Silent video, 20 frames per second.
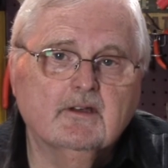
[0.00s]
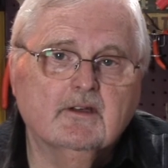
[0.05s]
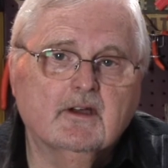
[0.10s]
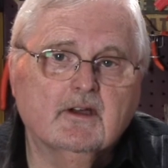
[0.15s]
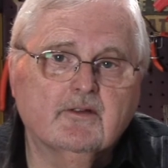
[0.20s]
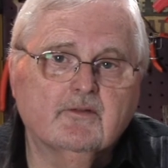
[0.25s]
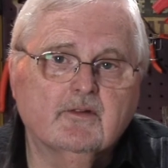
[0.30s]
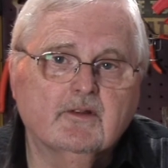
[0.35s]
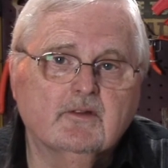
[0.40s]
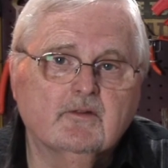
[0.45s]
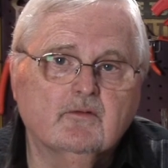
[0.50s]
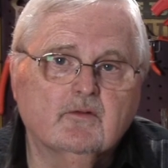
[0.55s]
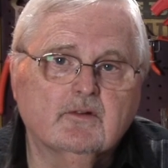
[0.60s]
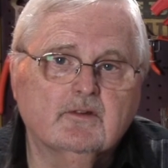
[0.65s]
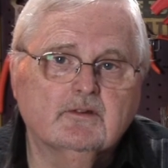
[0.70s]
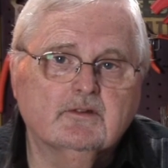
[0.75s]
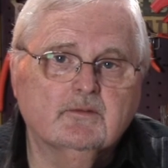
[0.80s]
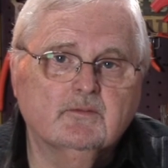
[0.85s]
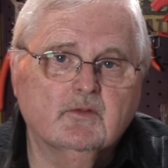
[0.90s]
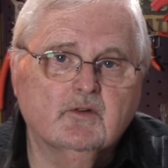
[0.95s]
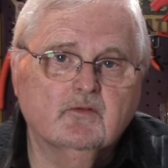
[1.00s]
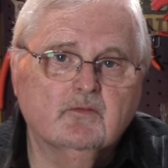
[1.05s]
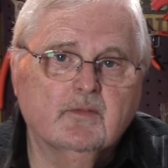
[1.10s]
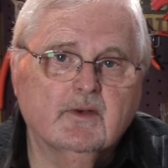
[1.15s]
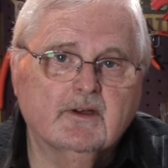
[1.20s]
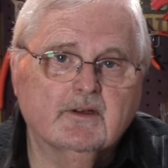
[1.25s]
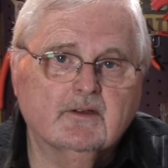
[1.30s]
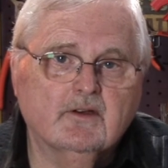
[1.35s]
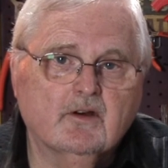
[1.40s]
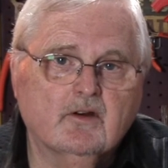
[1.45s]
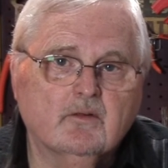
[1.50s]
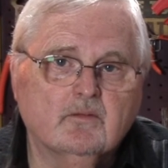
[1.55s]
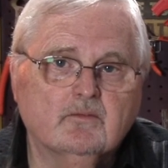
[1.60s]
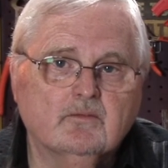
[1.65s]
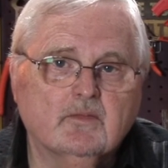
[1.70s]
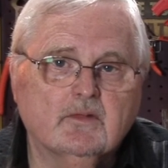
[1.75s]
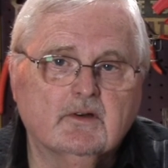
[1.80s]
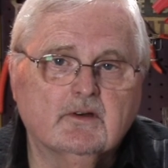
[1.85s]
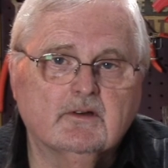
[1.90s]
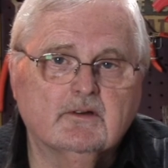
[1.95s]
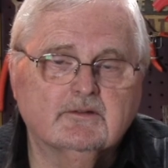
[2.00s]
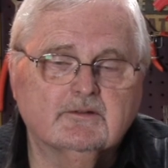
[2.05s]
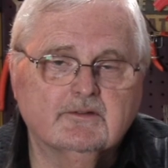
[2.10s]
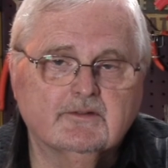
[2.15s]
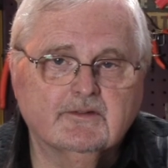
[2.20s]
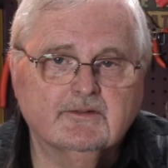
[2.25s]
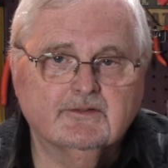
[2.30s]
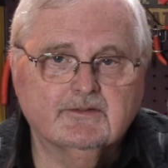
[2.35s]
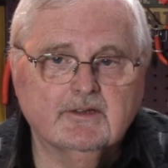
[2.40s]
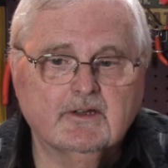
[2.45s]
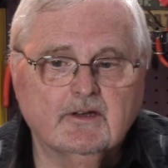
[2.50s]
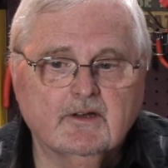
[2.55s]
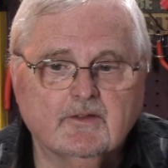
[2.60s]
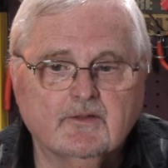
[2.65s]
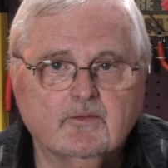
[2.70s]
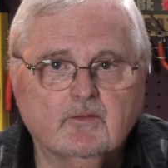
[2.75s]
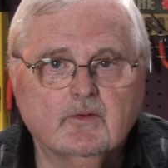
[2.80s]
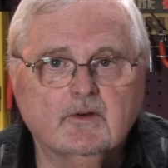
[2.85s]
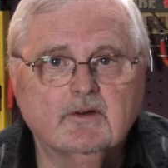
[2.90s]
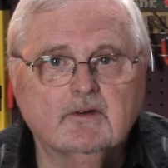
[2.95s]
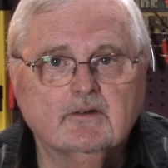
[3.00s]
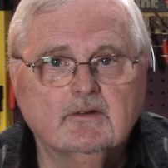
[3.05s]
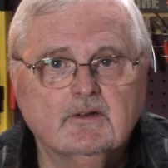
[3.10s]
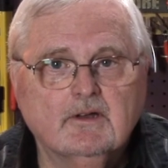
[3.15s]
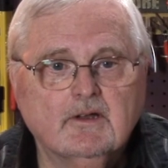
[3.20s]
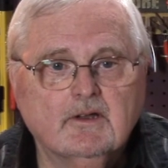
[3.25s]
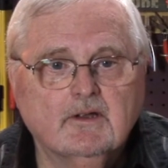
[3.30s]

I really wanted to move back home to the South where